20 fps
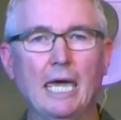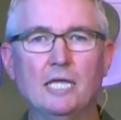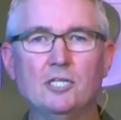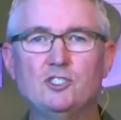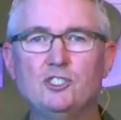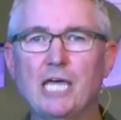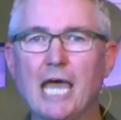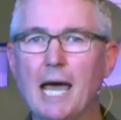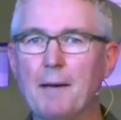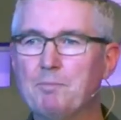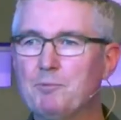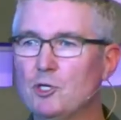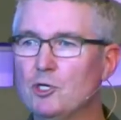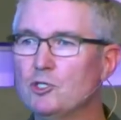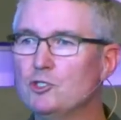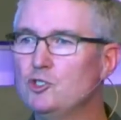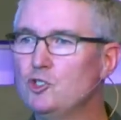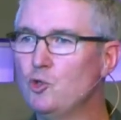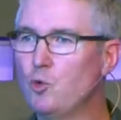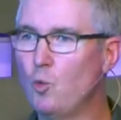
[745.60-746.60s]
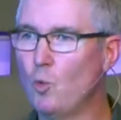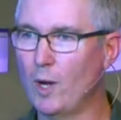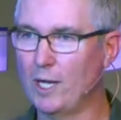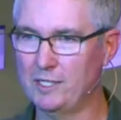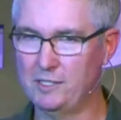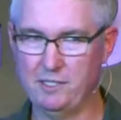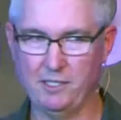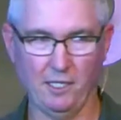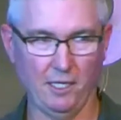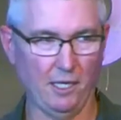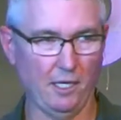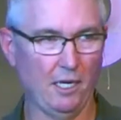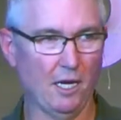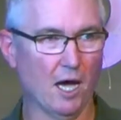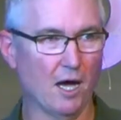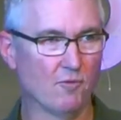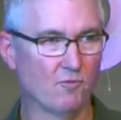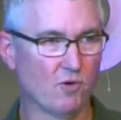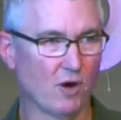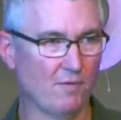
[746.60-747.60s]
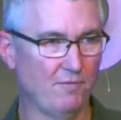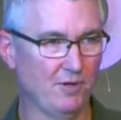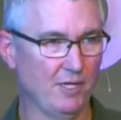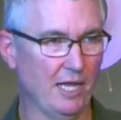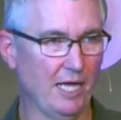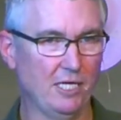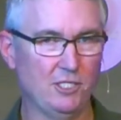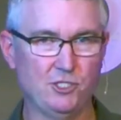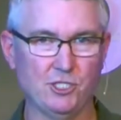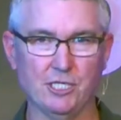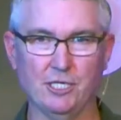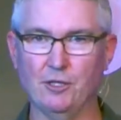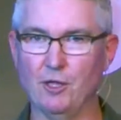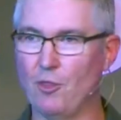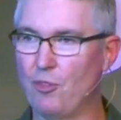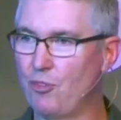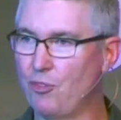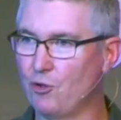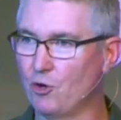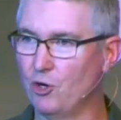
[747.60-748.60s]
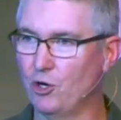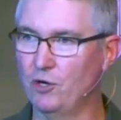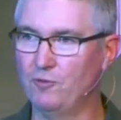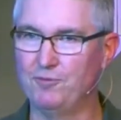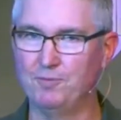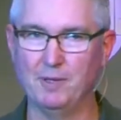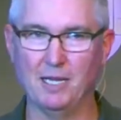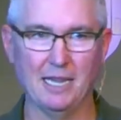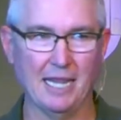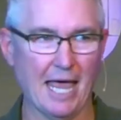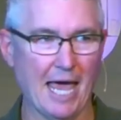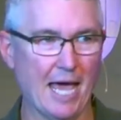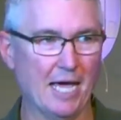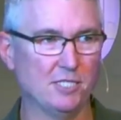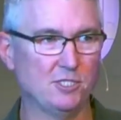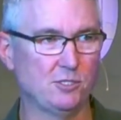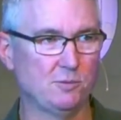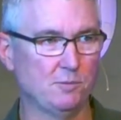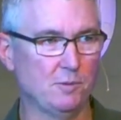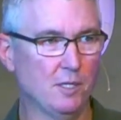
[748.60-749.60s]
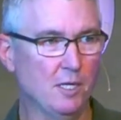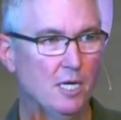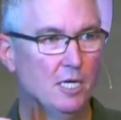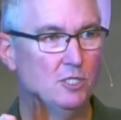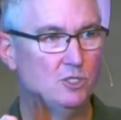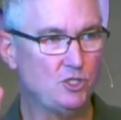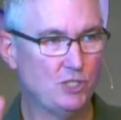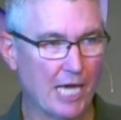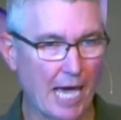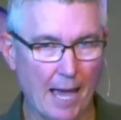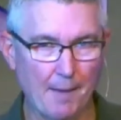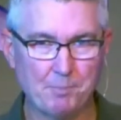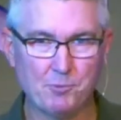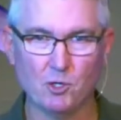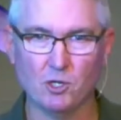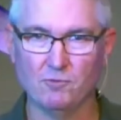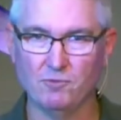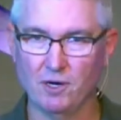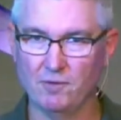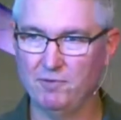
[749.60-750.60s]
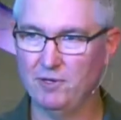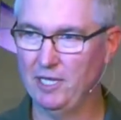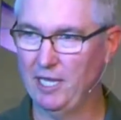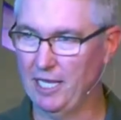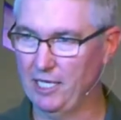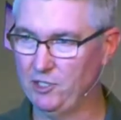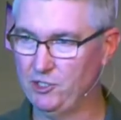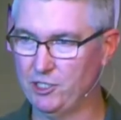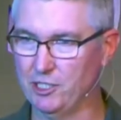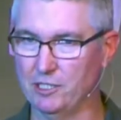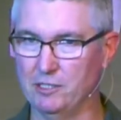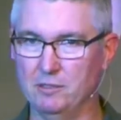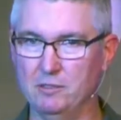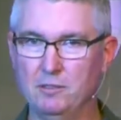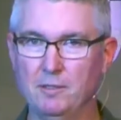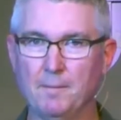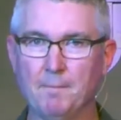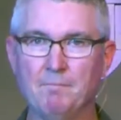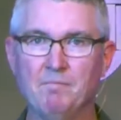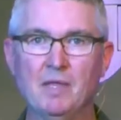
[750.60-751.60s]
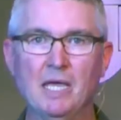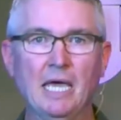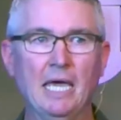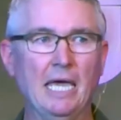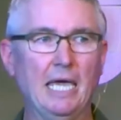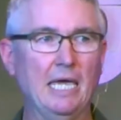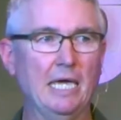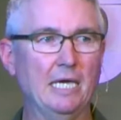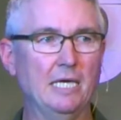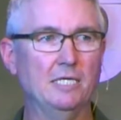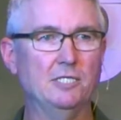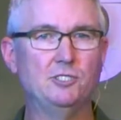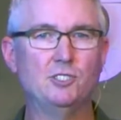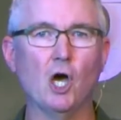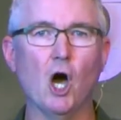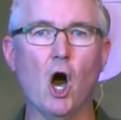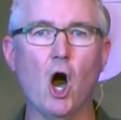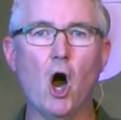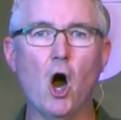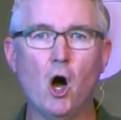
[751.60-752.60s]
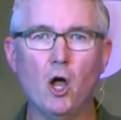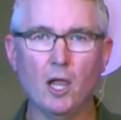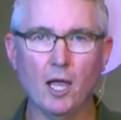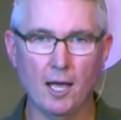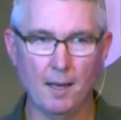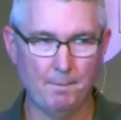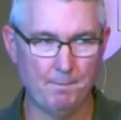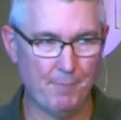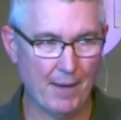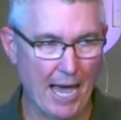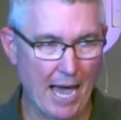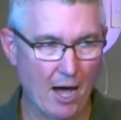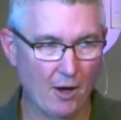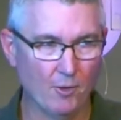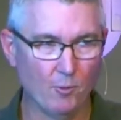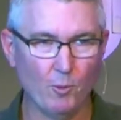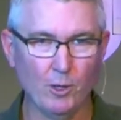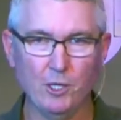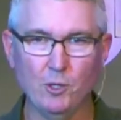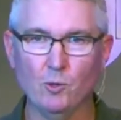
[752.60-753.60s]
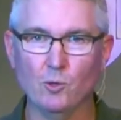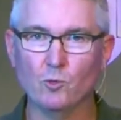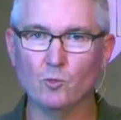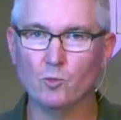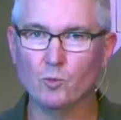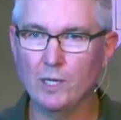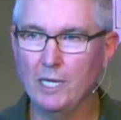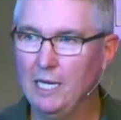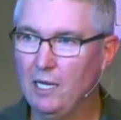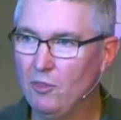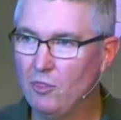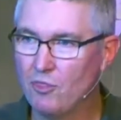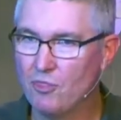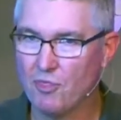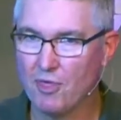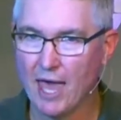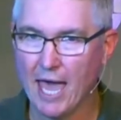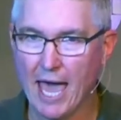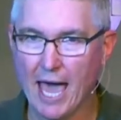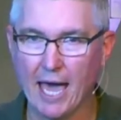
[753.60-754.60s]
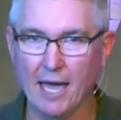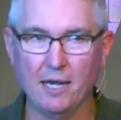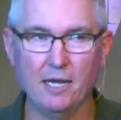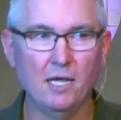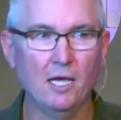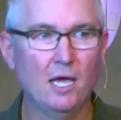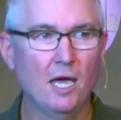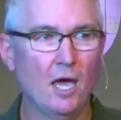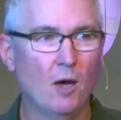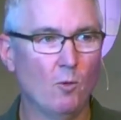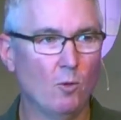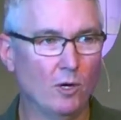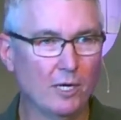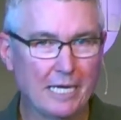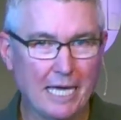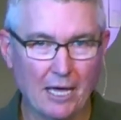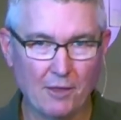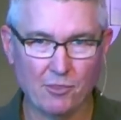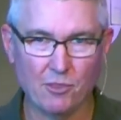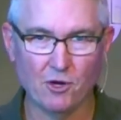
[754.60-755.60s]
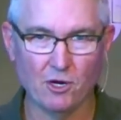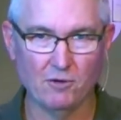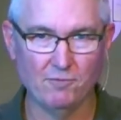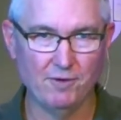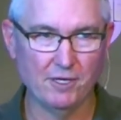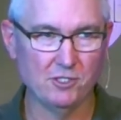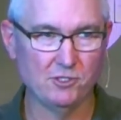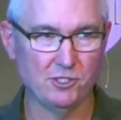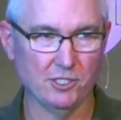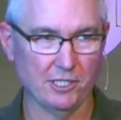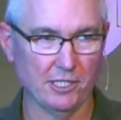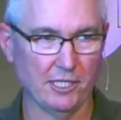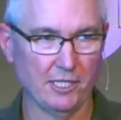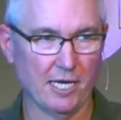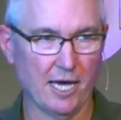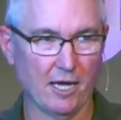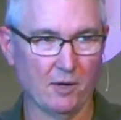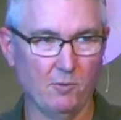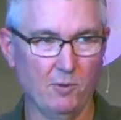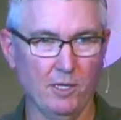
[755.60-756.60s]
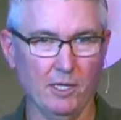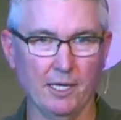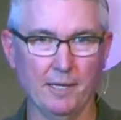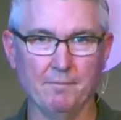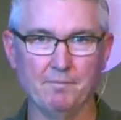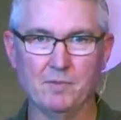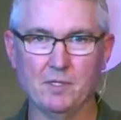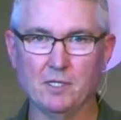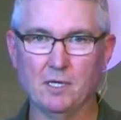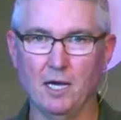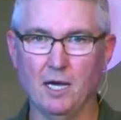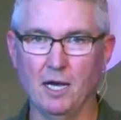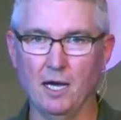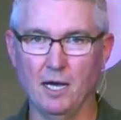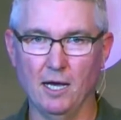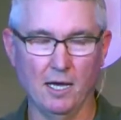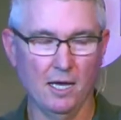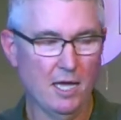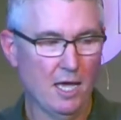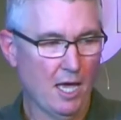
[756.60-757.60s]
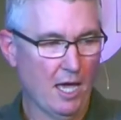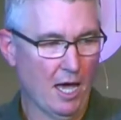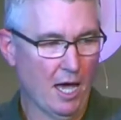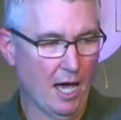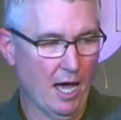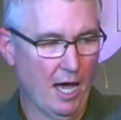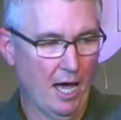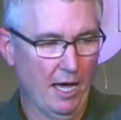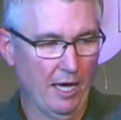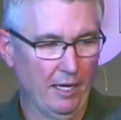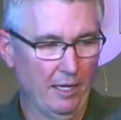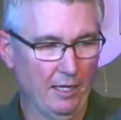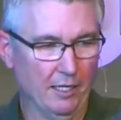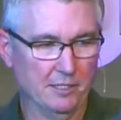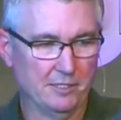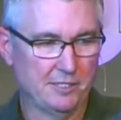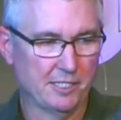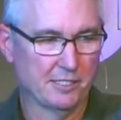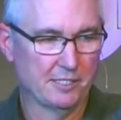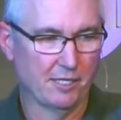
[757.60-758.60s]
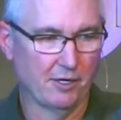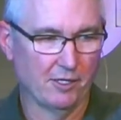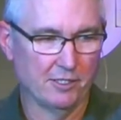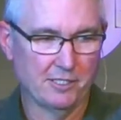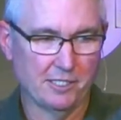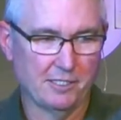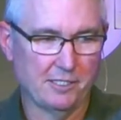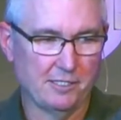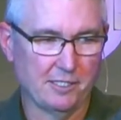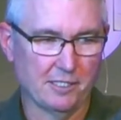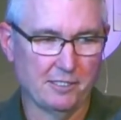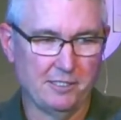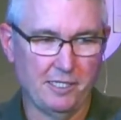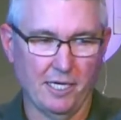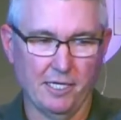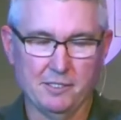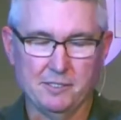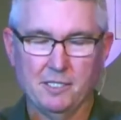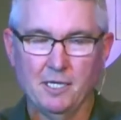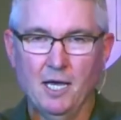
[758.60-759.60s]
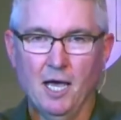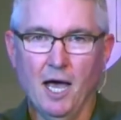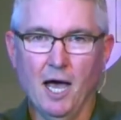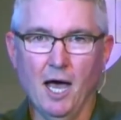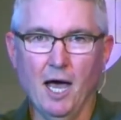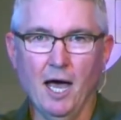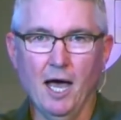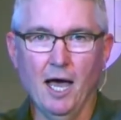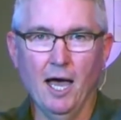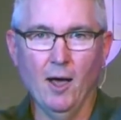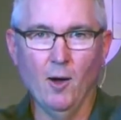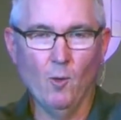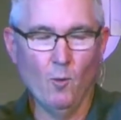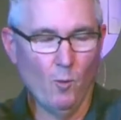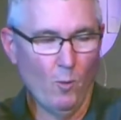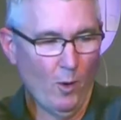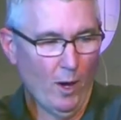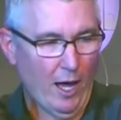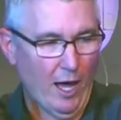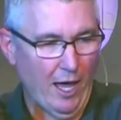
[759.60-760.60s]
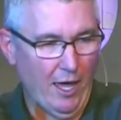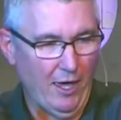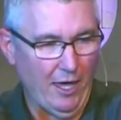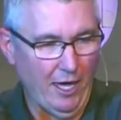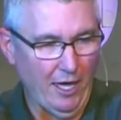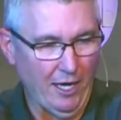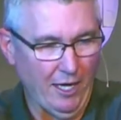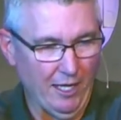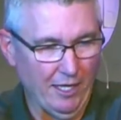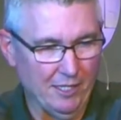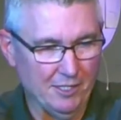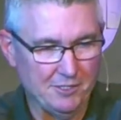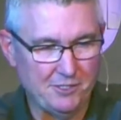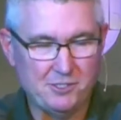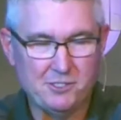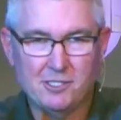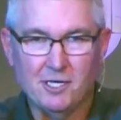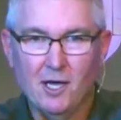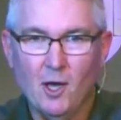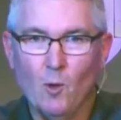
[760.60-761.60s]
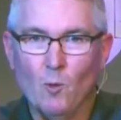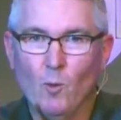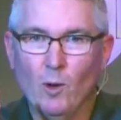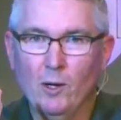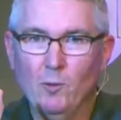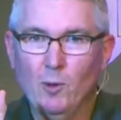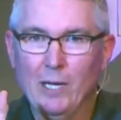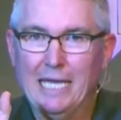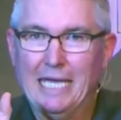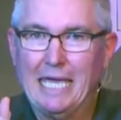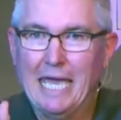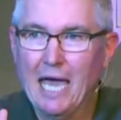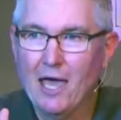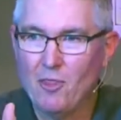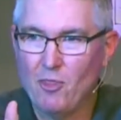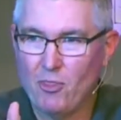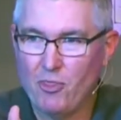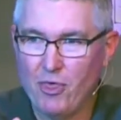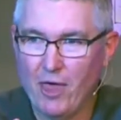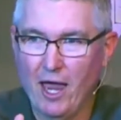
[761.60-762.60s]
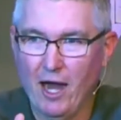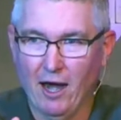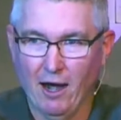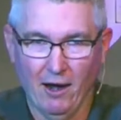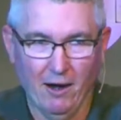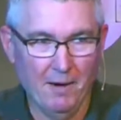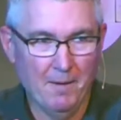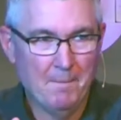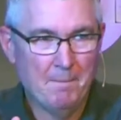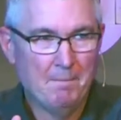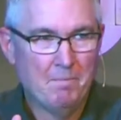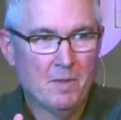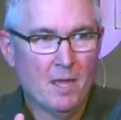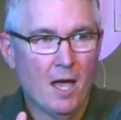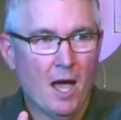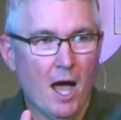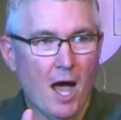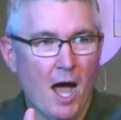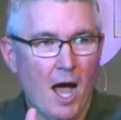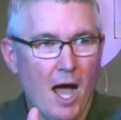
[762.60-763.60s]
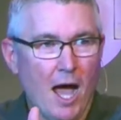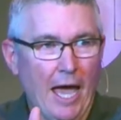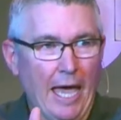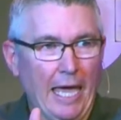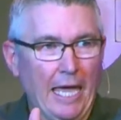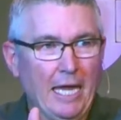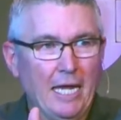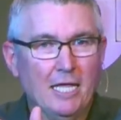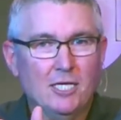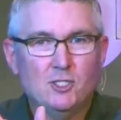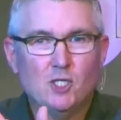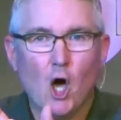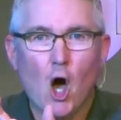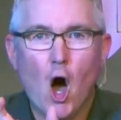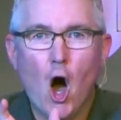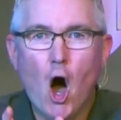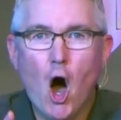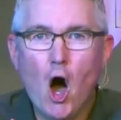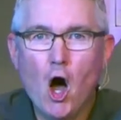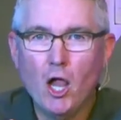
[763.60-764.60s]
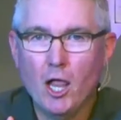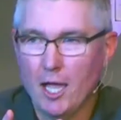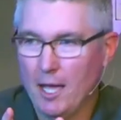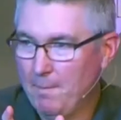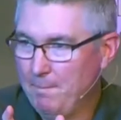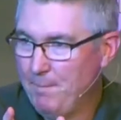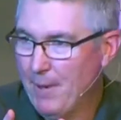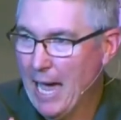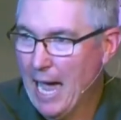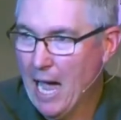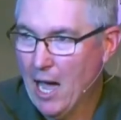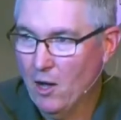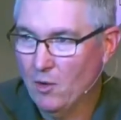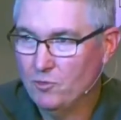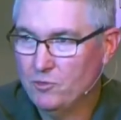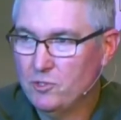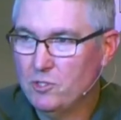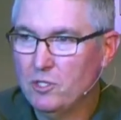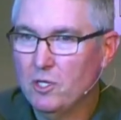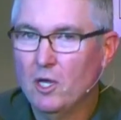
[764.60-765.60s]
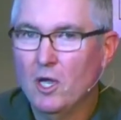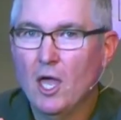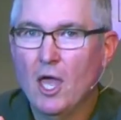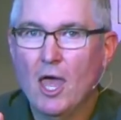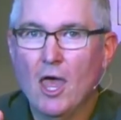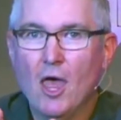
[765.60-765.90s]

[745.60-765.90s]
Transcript: In chapter 20 of Revelation, the third from the last chapter of Revelation, is all about, when you read that, we'll get there eventually, God willing, in 666 days. It is, when we get there, it is all about